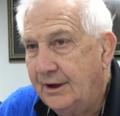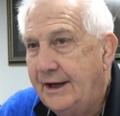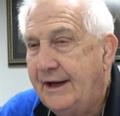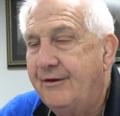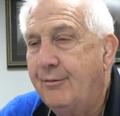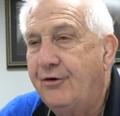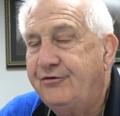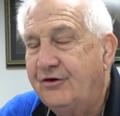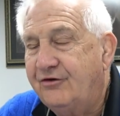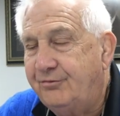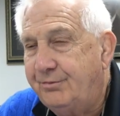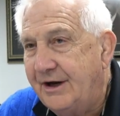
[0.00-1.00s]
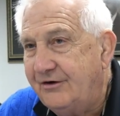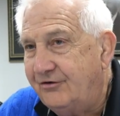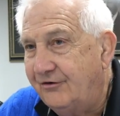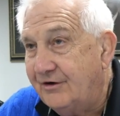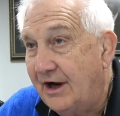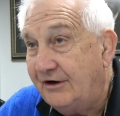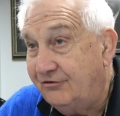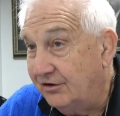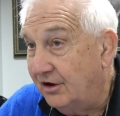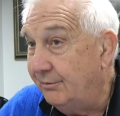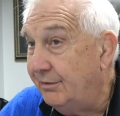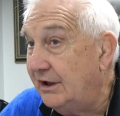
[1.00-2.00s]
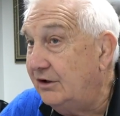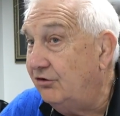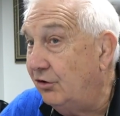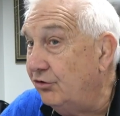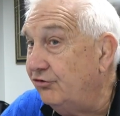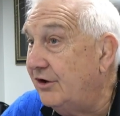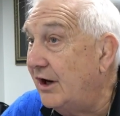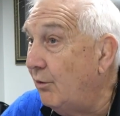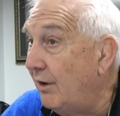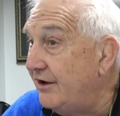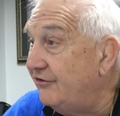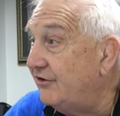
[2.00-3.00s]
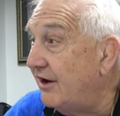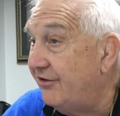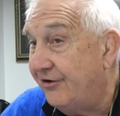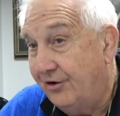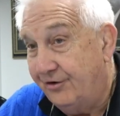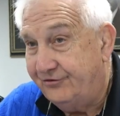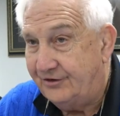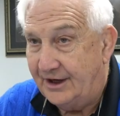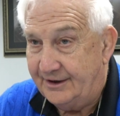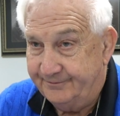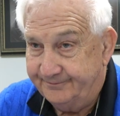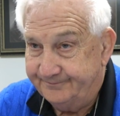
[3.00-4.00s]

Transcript: And the most expensive nights are going to be Tuesday, Wednesday, Thursday.